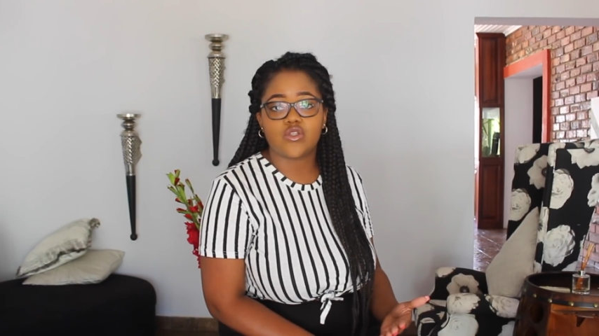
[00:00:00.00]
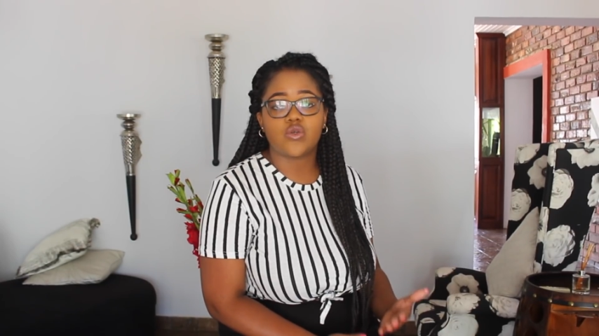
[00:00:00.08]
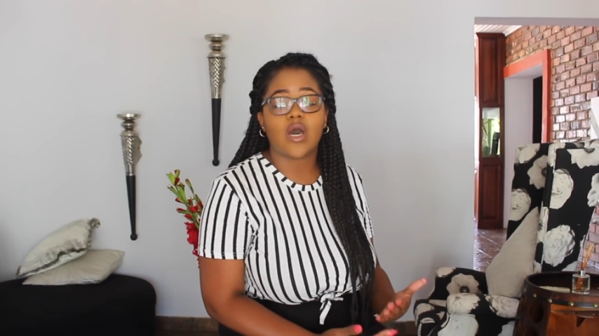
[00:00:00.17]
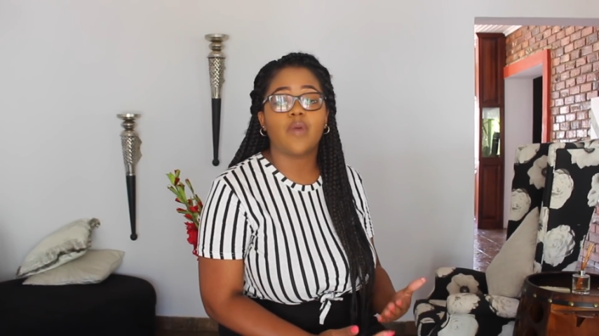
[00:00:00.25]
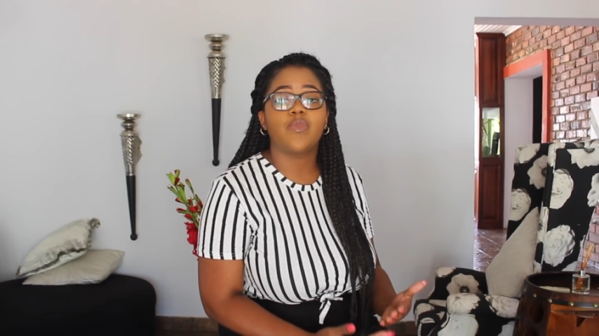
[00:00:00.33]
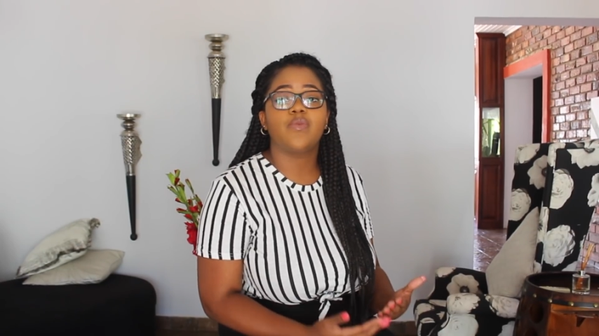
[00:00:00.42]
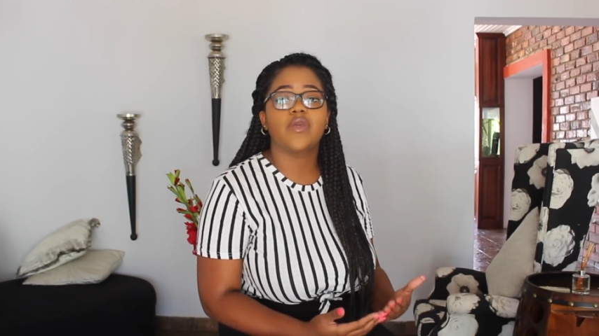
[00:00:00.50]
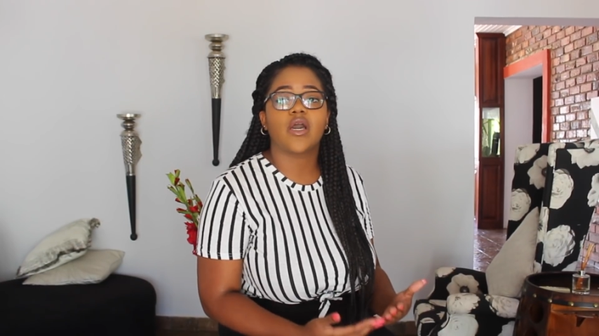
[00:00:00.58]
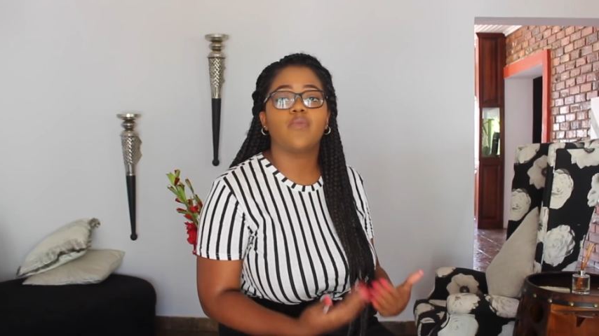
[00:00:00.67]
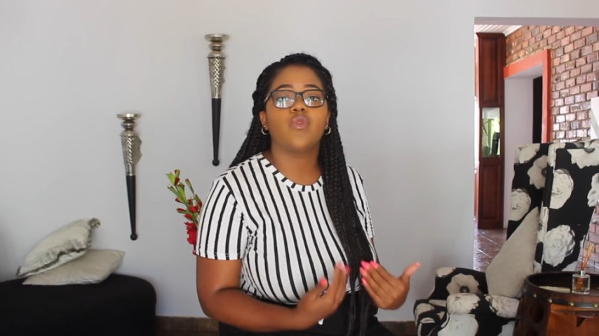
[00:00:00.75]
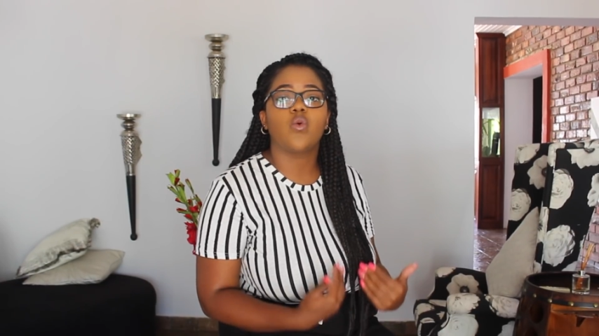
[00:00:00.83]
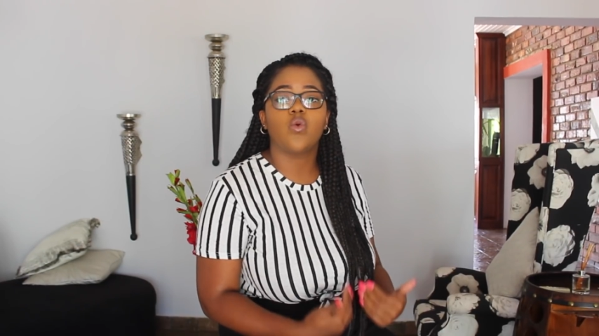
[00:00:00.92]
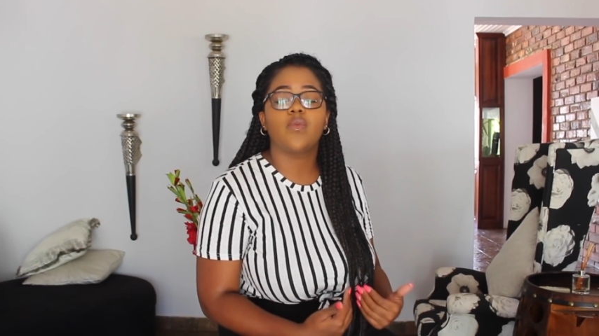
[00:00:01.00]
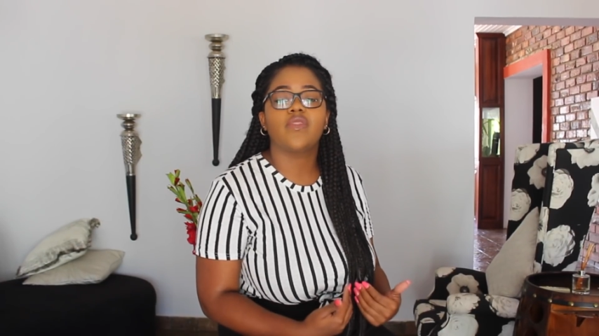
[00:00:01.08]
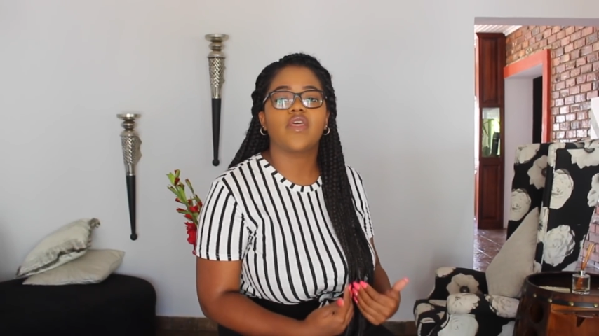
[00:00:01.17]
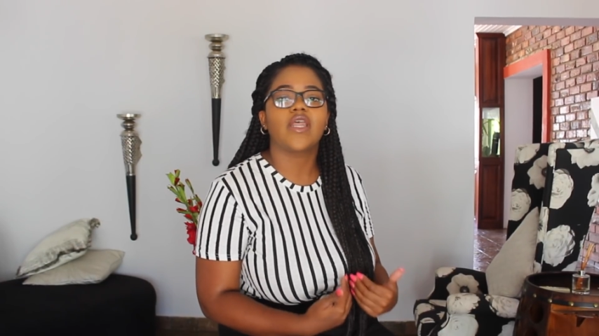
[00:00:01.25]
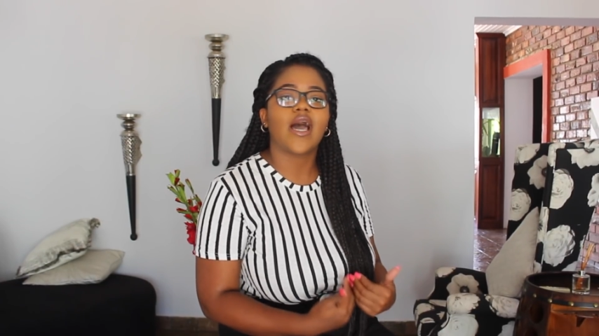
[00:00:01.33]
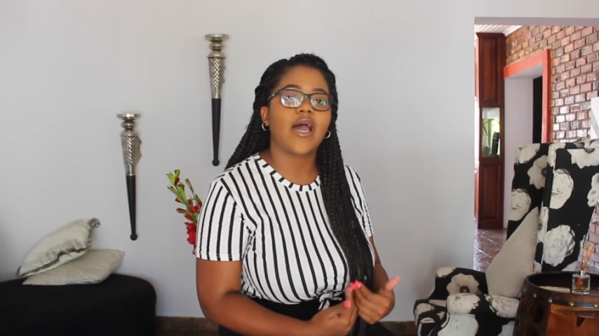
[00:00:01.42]
to help me become the woman
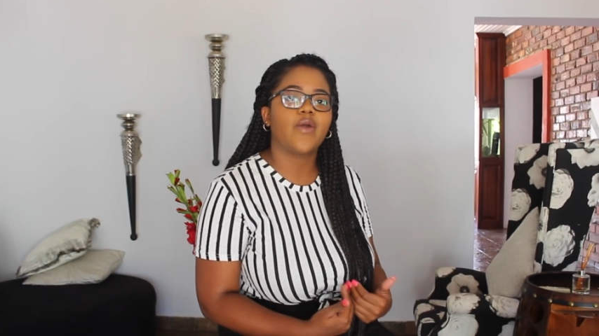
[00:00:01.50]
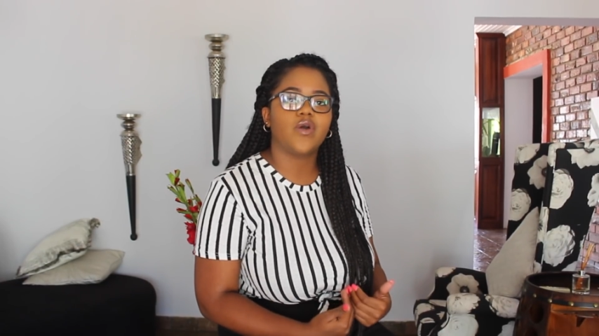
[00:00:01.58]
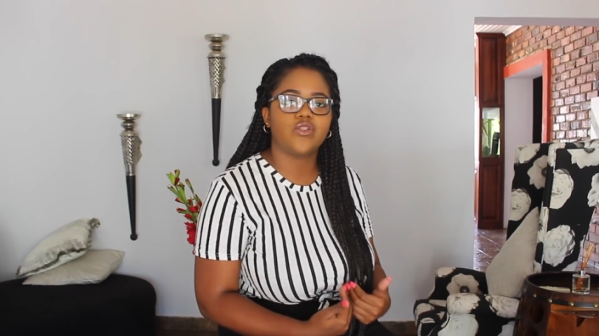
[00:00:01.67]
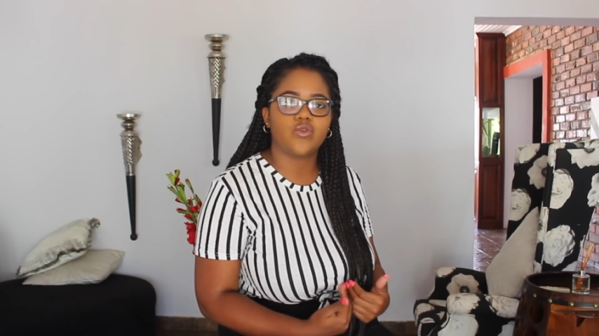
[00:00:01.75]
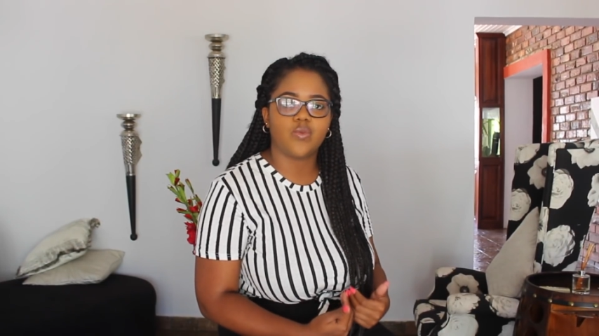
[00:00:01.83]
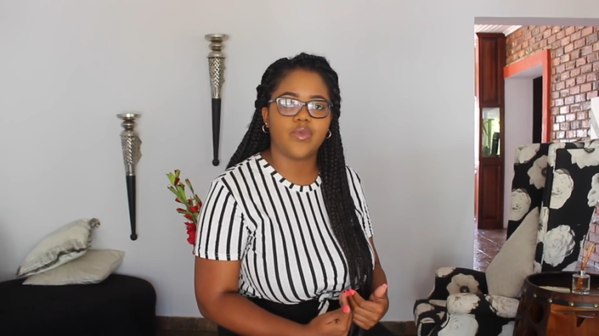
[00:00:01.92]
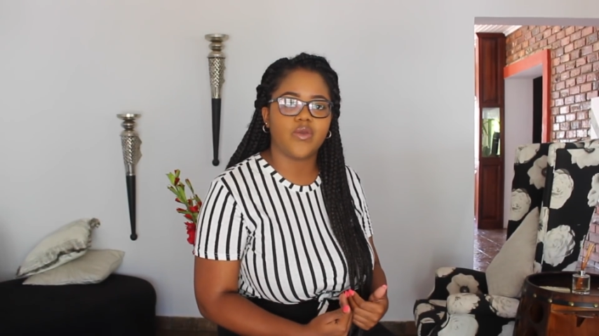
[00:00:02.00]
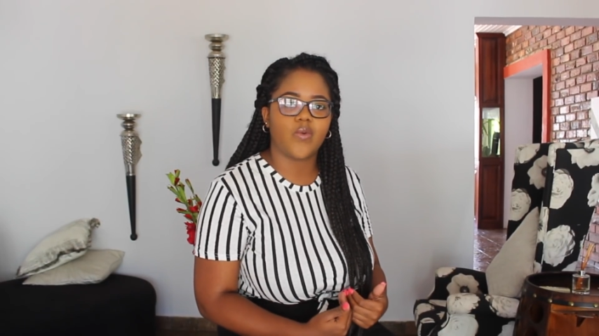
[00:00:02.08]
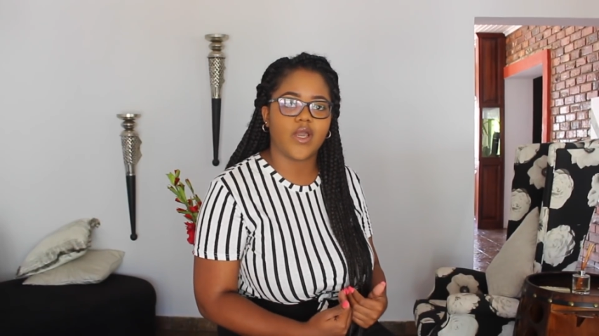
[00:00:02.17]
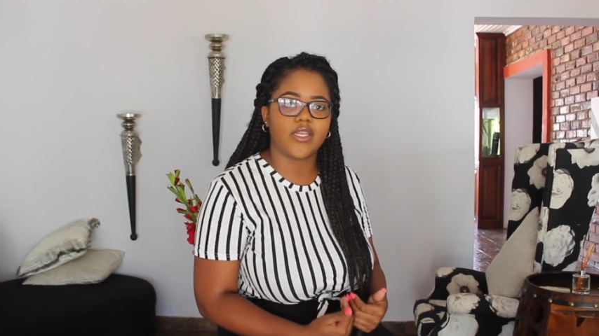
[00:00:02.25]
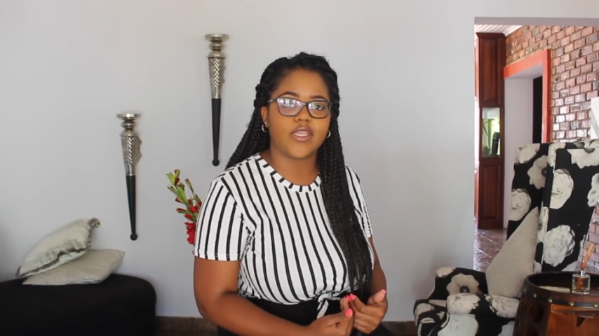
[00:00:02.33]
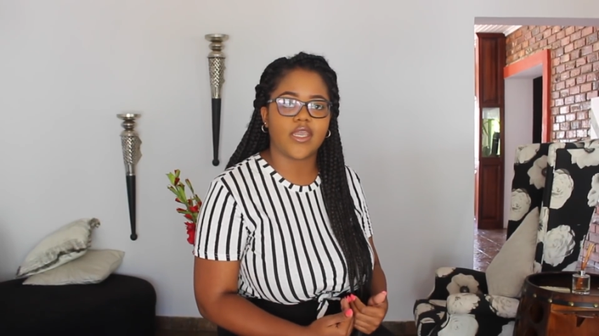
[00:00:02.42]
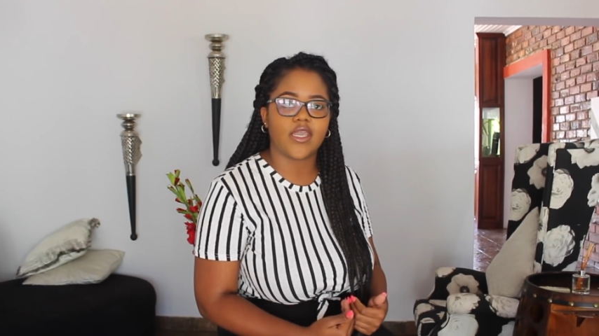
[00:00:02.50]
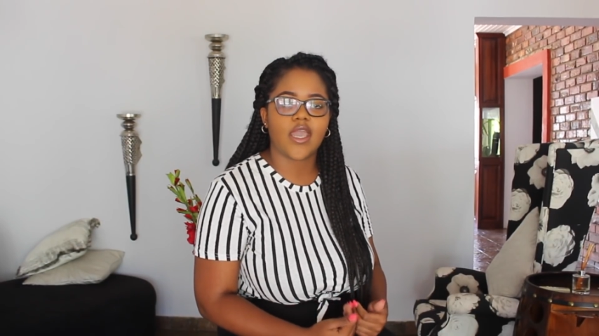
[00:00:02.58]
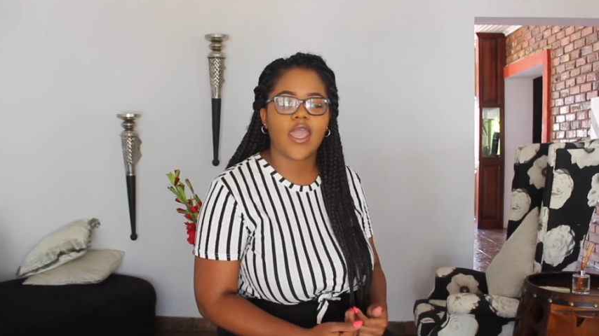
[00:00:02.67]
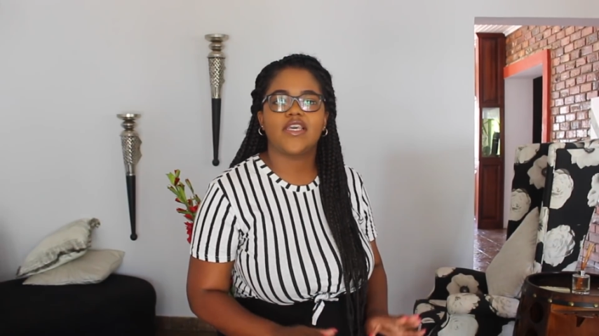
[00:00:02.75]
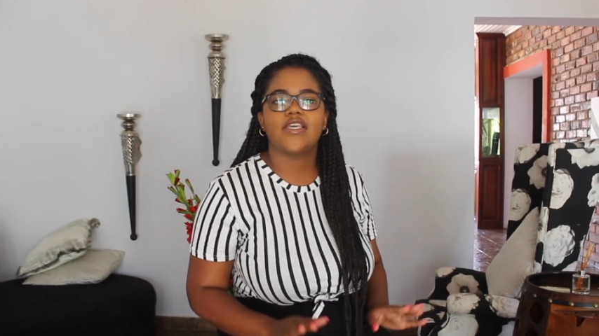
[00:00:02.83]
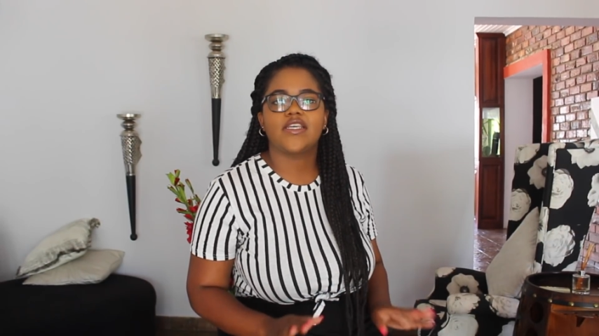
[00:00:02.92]
that I want to be one day.
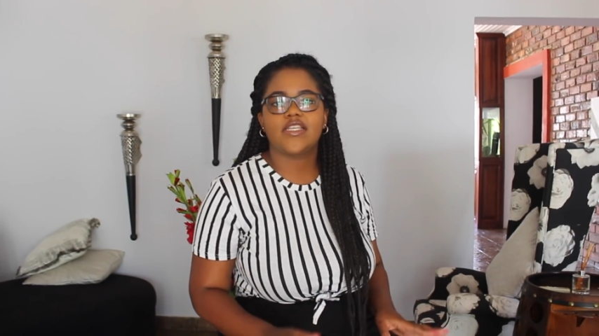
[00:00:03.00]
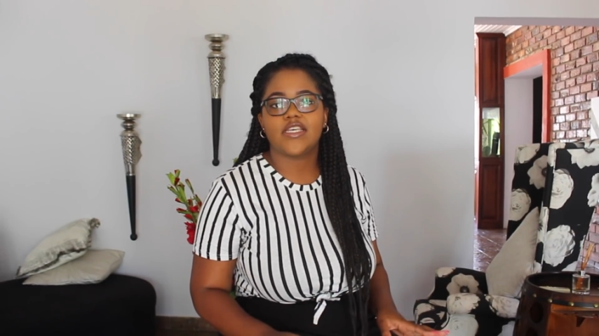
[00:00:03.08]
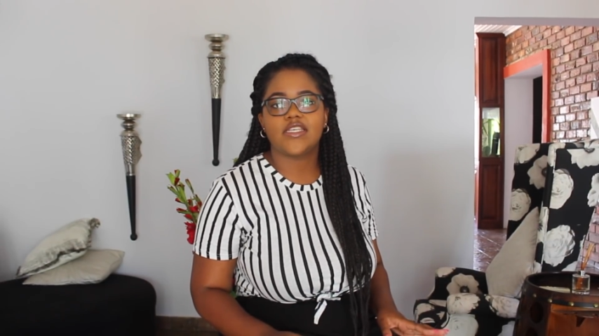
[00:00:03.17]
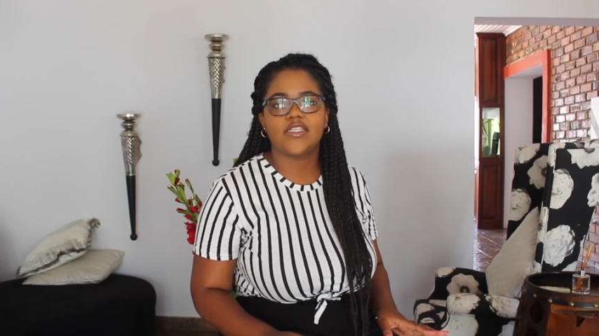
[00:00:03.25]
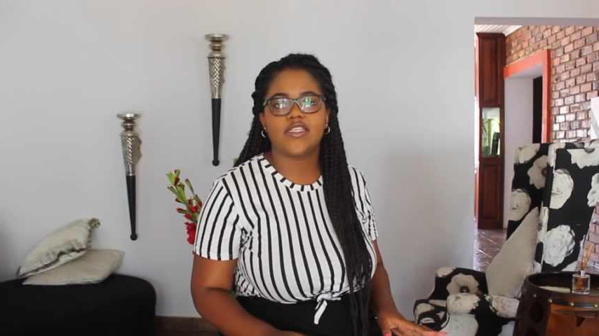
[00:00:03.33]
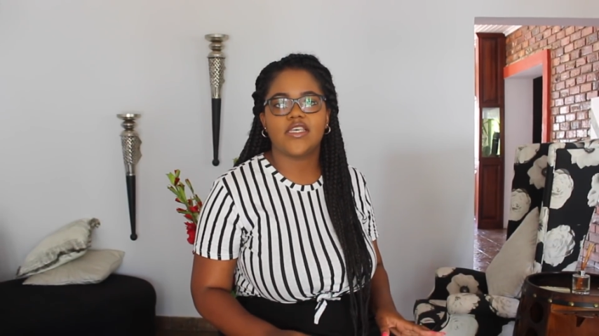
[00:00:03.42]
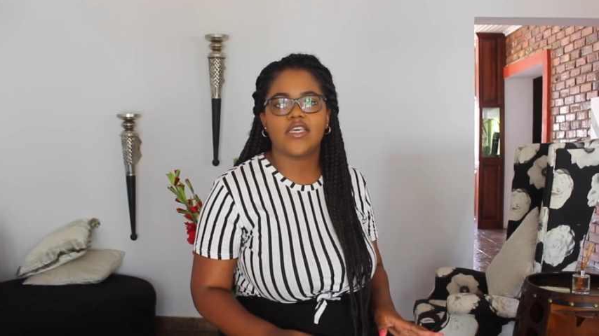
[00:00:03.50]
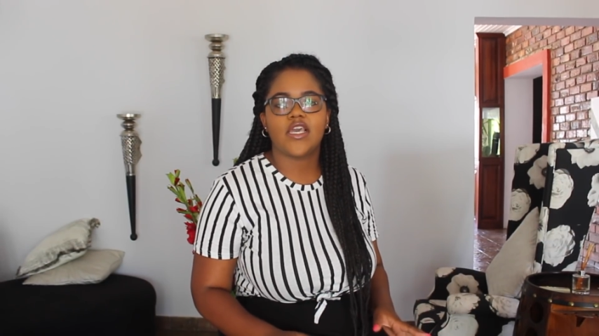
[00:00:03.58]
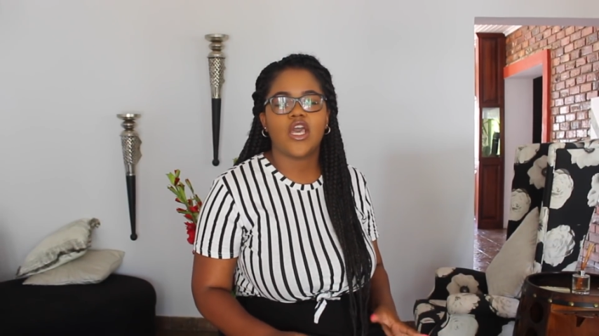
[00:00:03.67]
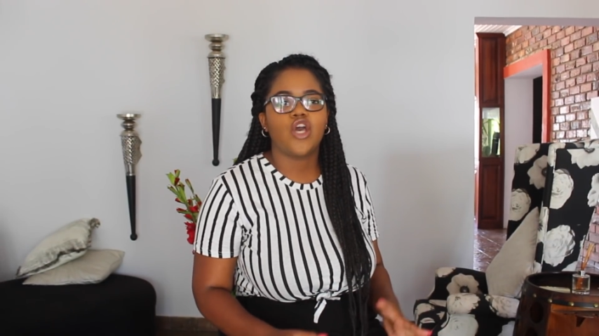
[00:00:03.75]
Take it easy,